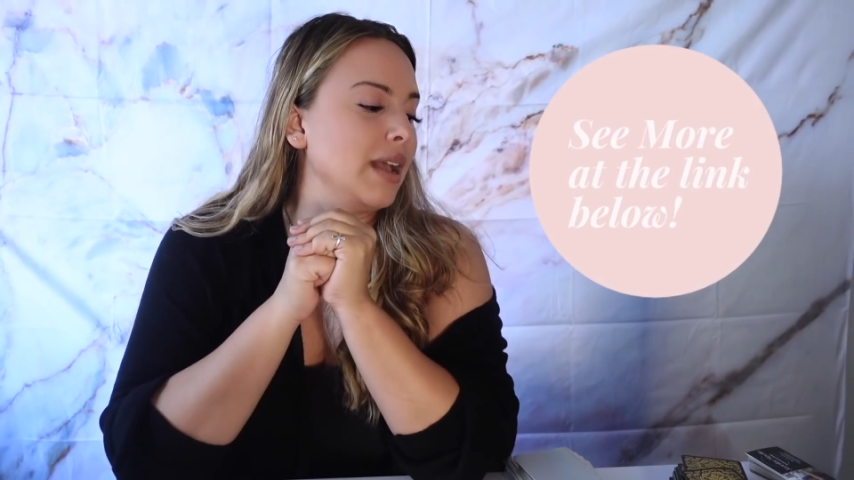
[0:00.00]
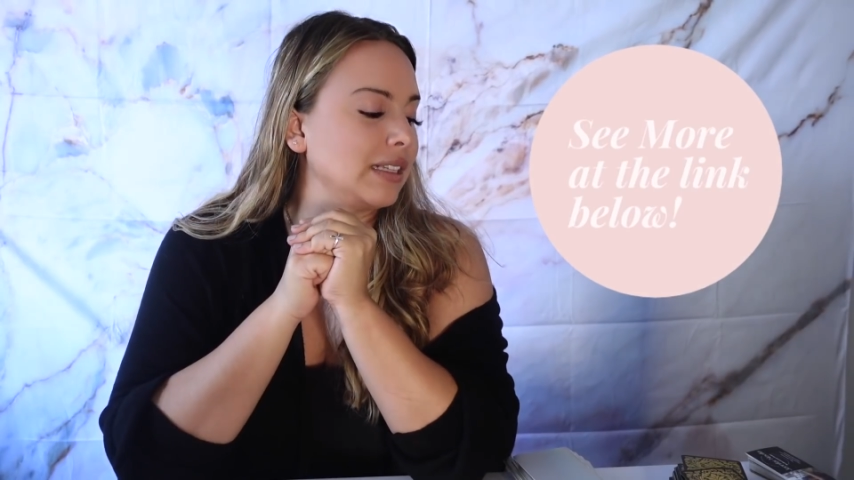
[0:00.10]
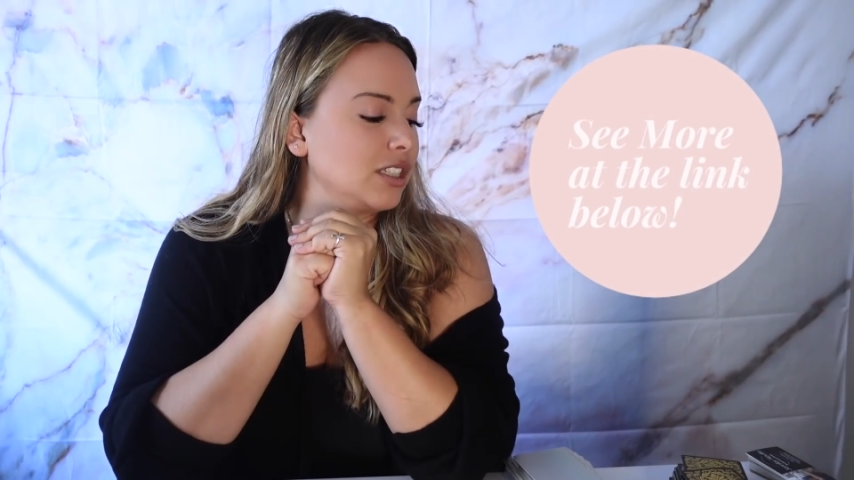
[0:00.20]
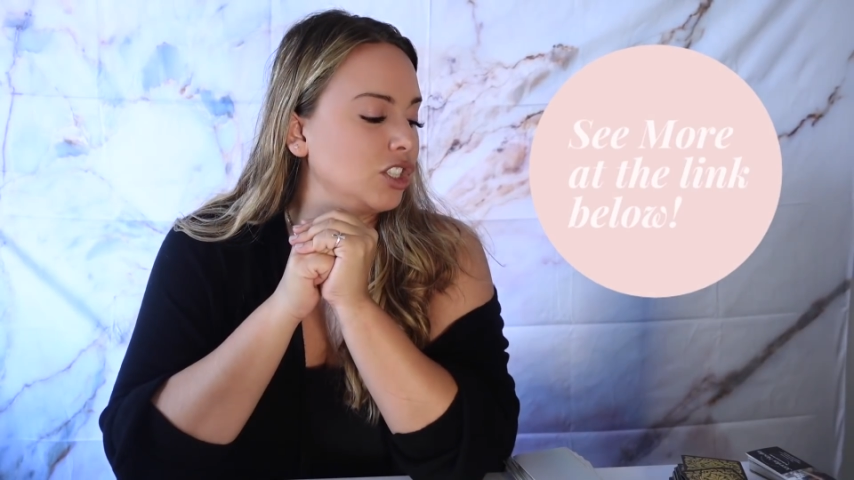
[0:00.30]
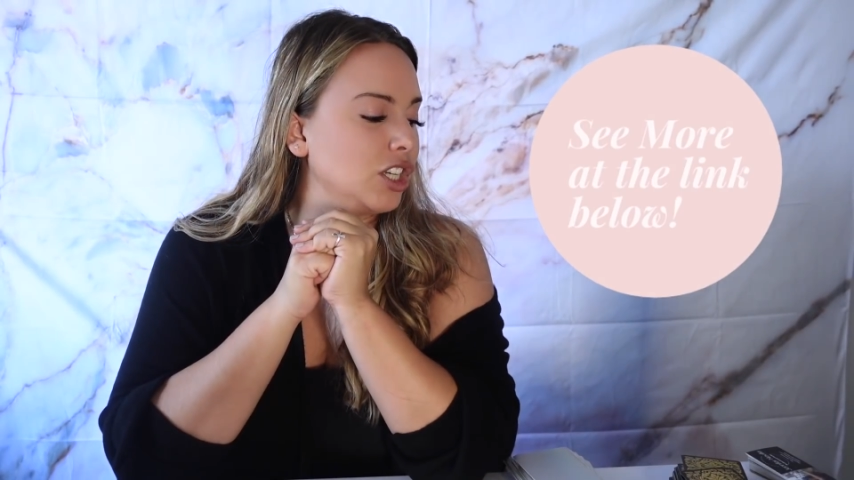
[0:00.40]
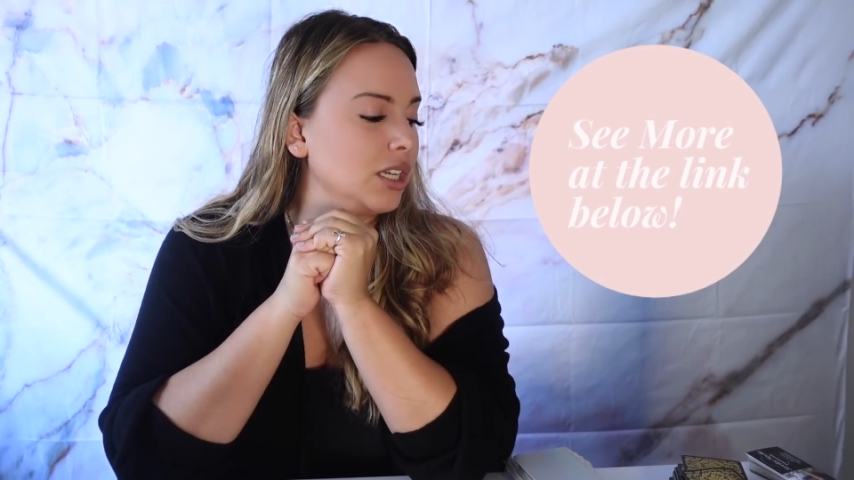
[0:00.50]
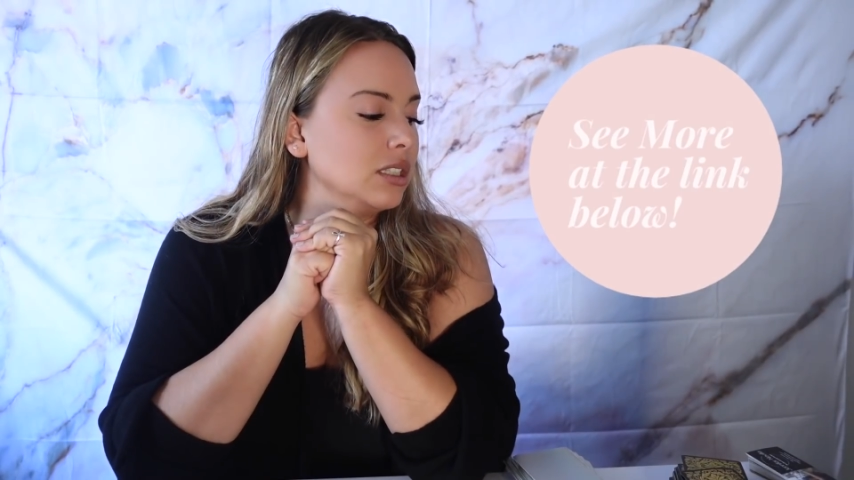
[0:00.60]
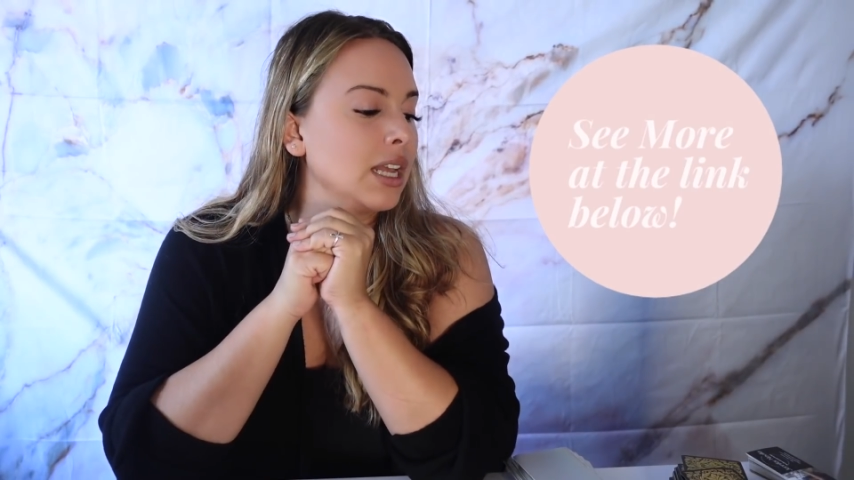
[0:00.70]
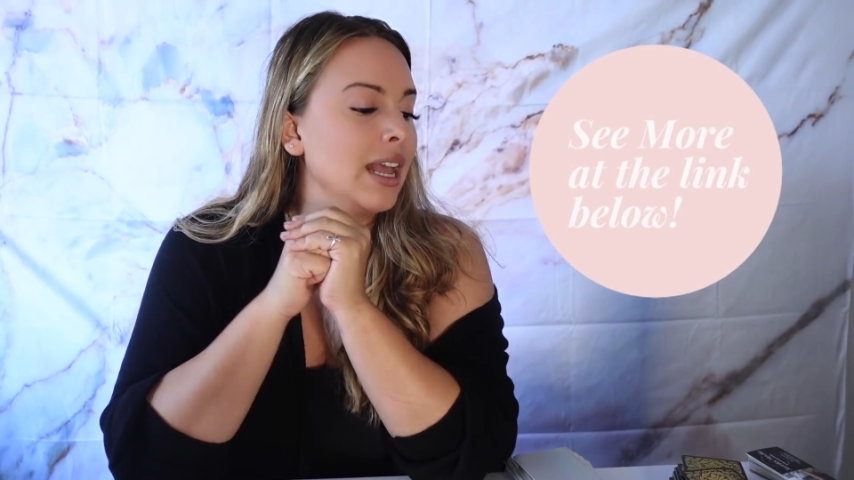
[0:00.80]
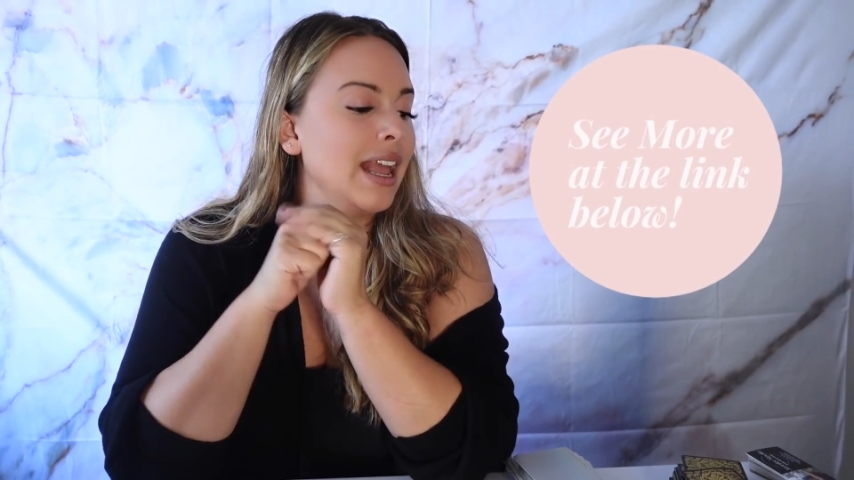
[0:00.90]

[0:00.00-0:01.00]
messages.